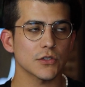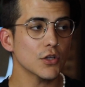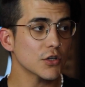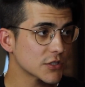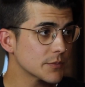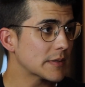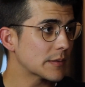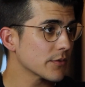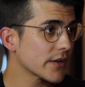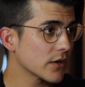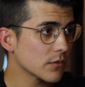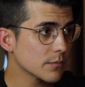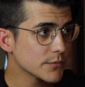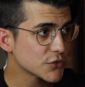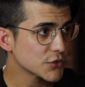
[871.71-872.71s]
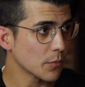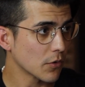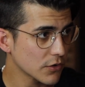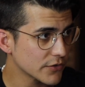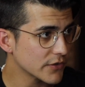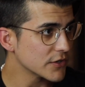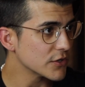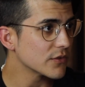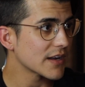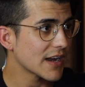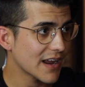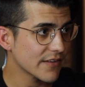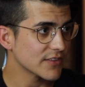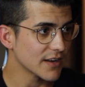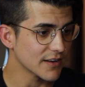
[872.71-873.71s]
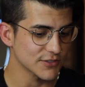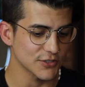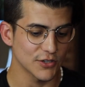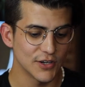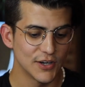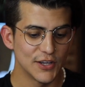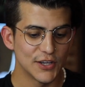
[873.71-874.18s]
look to people that are smarter than you that have the answer.